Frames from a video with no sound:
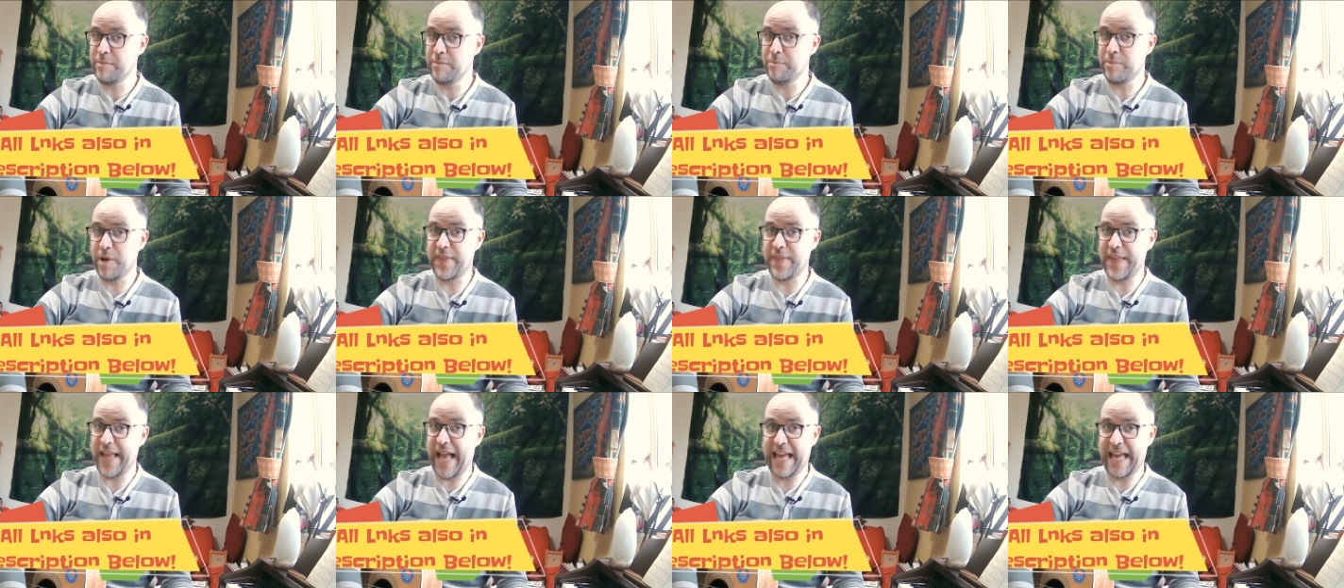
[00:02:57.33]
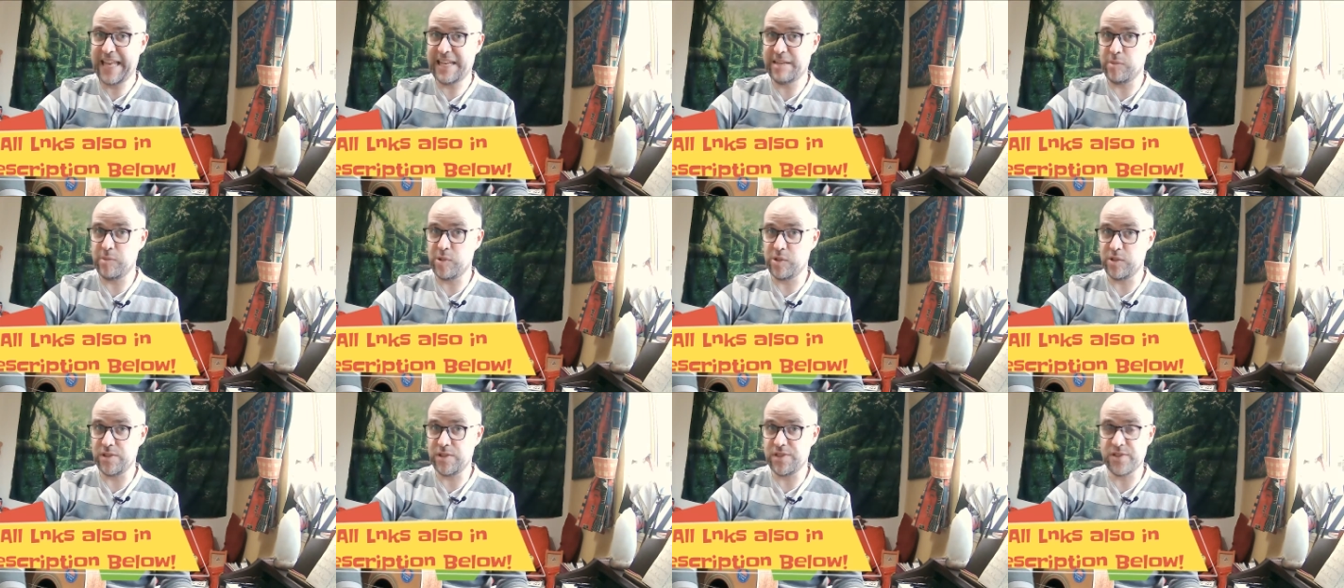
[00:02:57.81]
by The
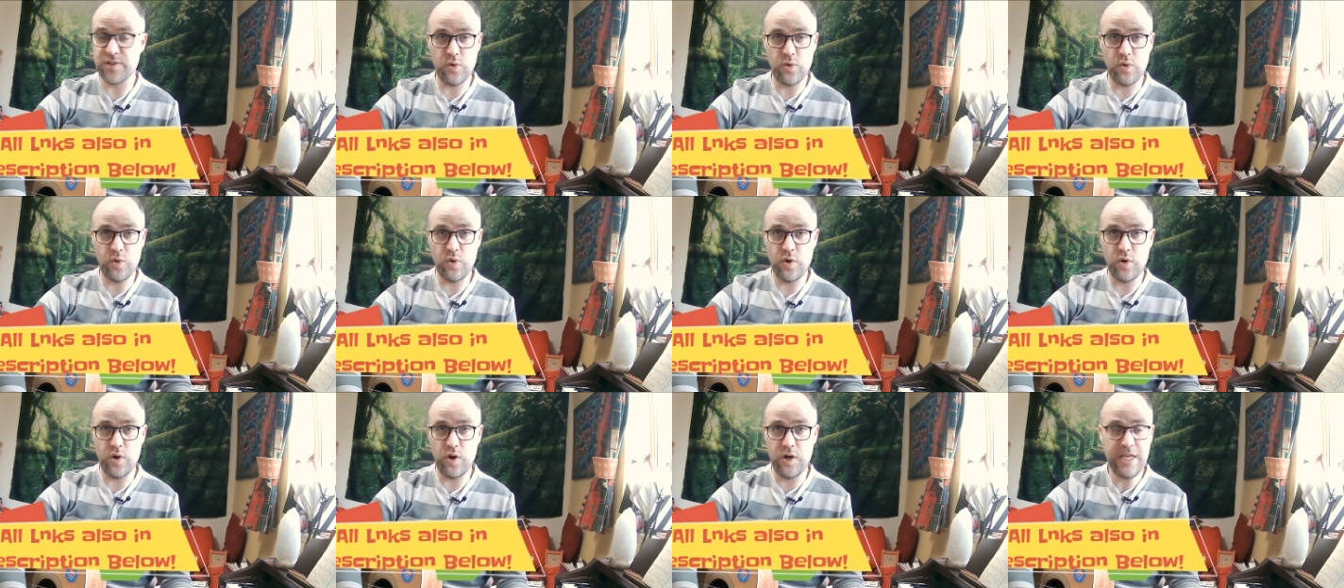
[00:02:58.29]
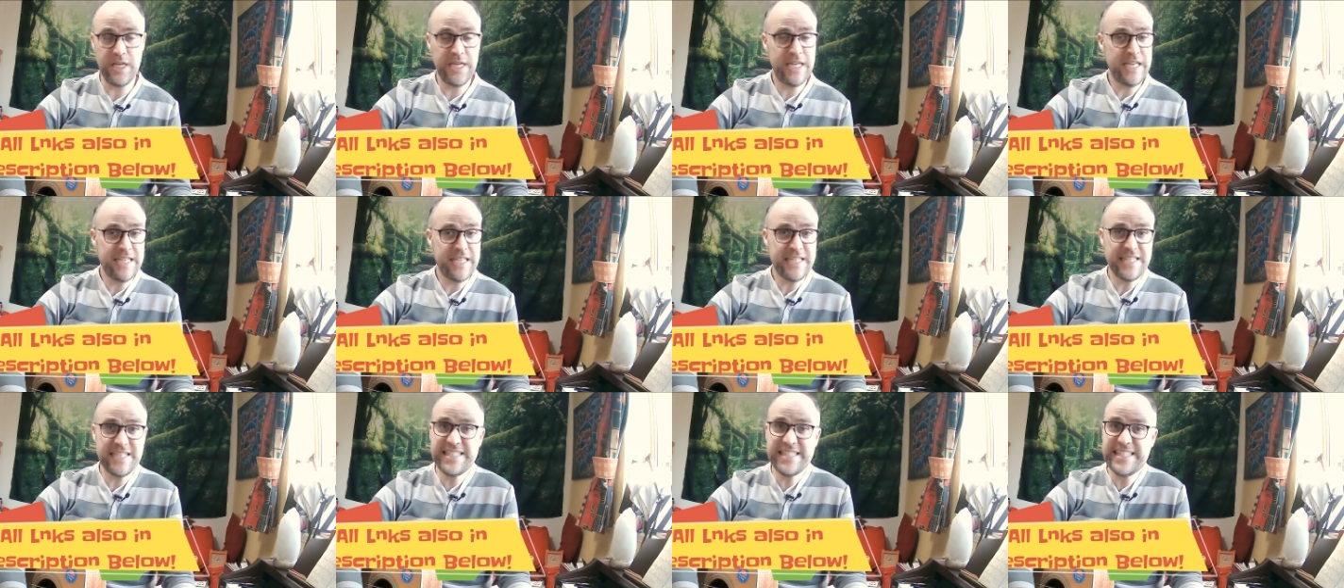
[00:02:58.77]
Animals, or
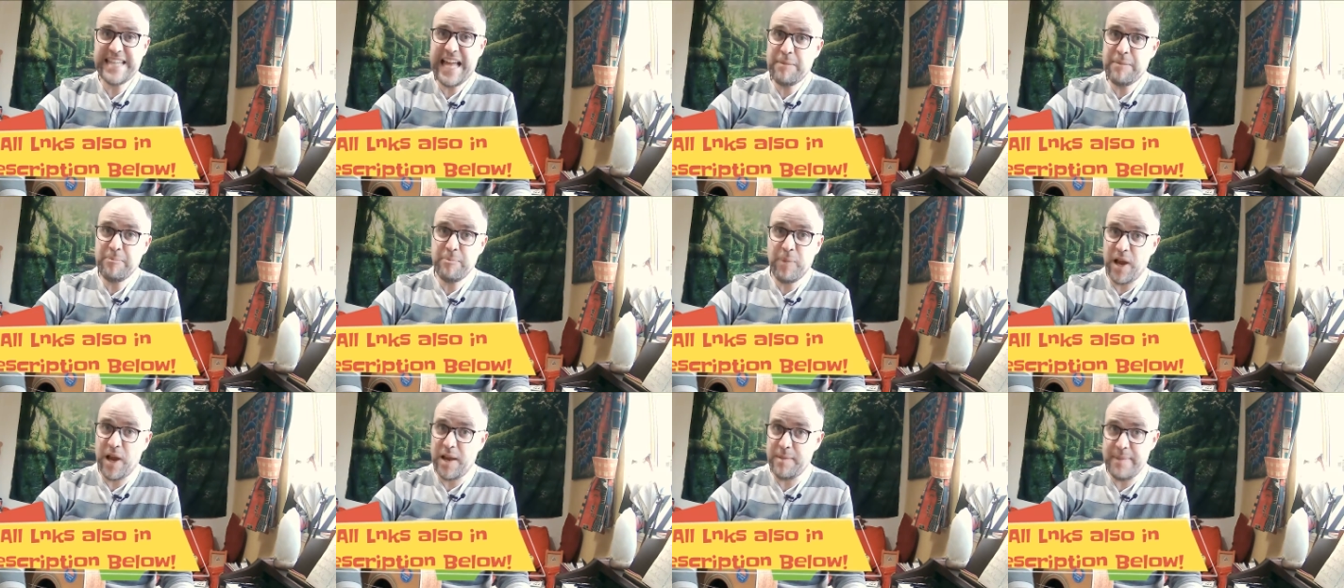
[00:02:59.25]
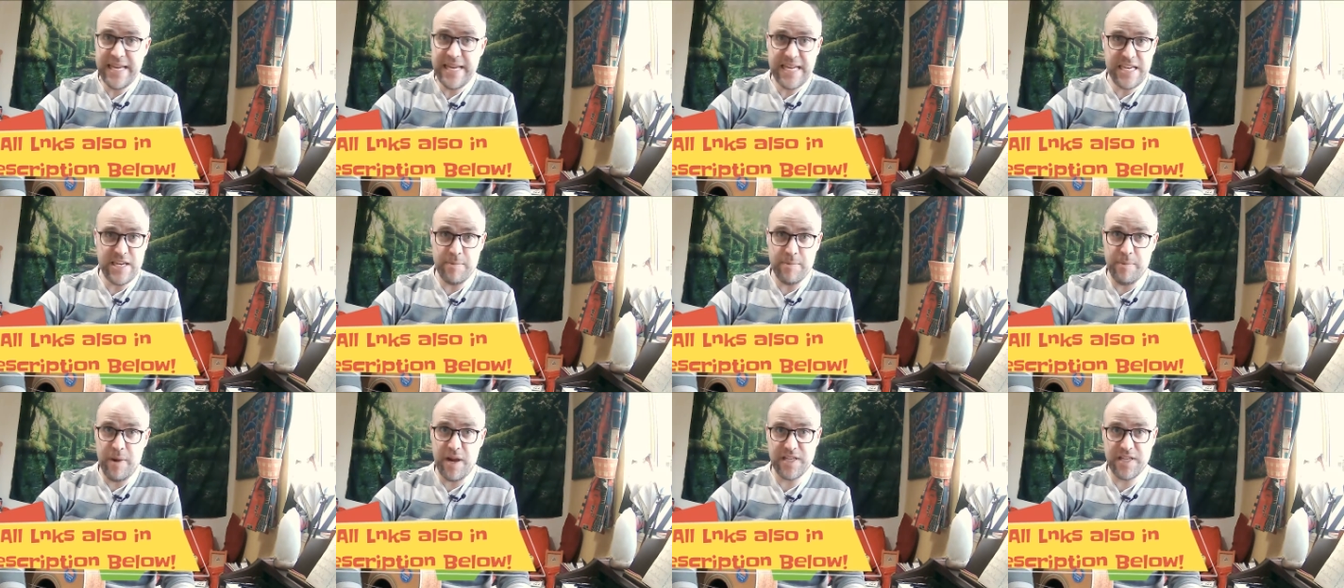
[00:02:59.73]
Stand By Me you
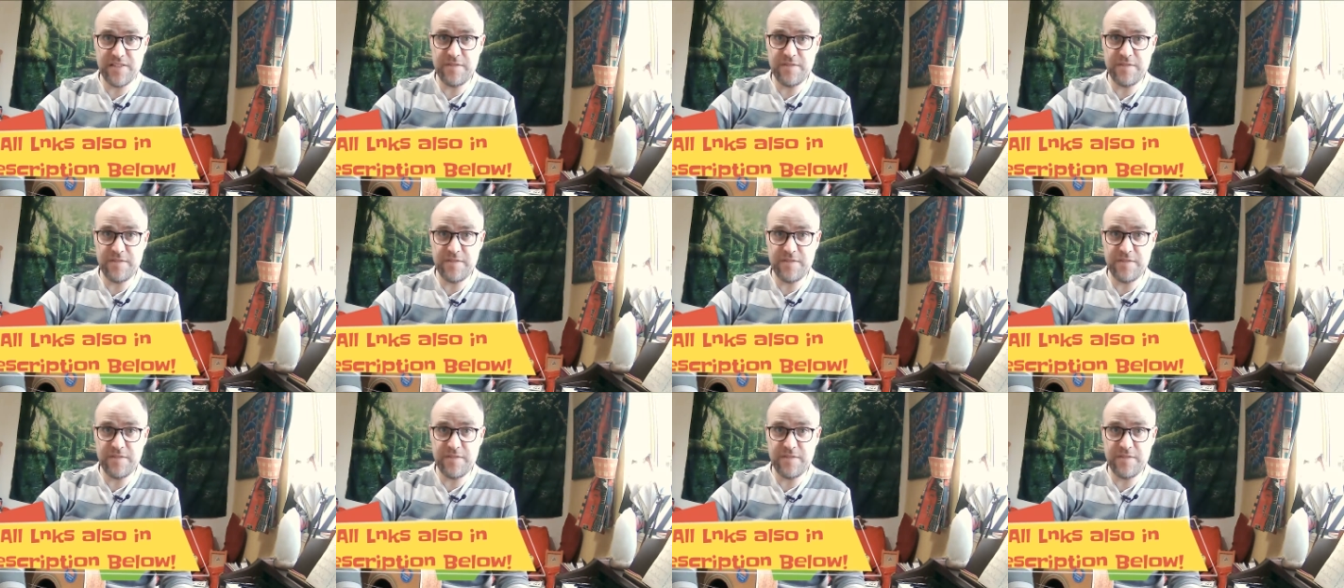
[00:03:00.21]
might have